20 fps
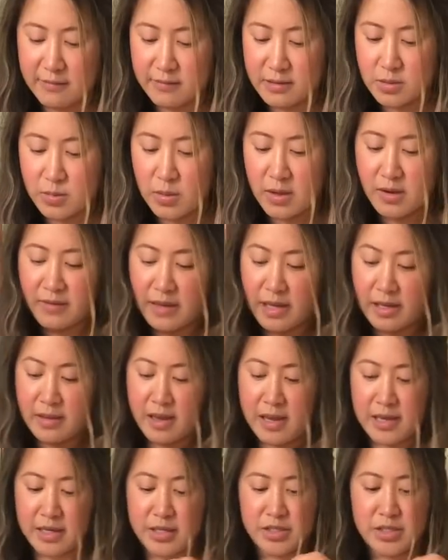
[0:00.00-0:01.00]
as well
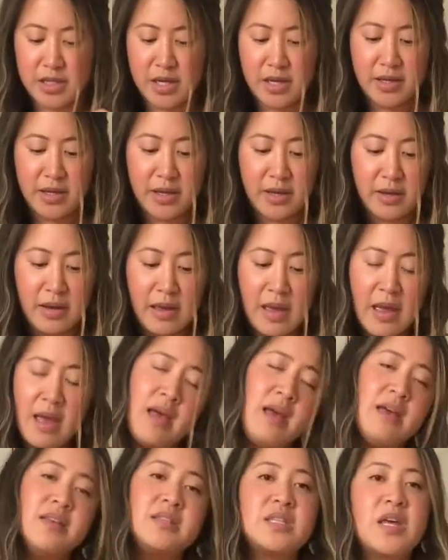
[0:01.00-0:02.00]
that I can show you.
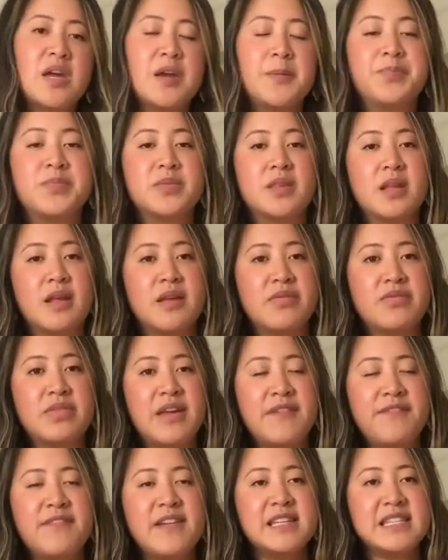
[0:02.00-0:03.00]
So
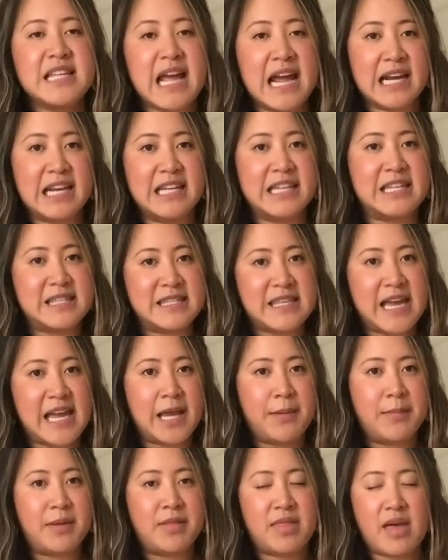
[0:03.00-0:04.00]
they fit exactly the
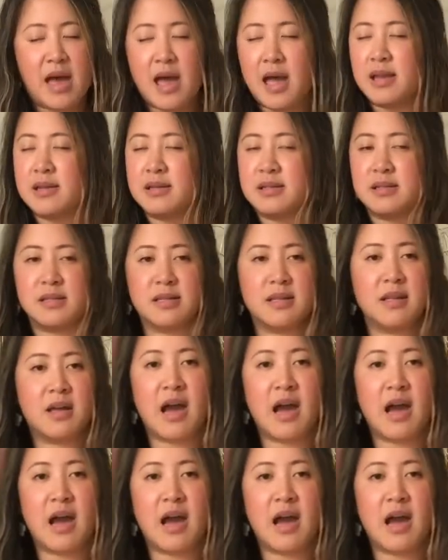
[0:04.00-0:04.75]
same in that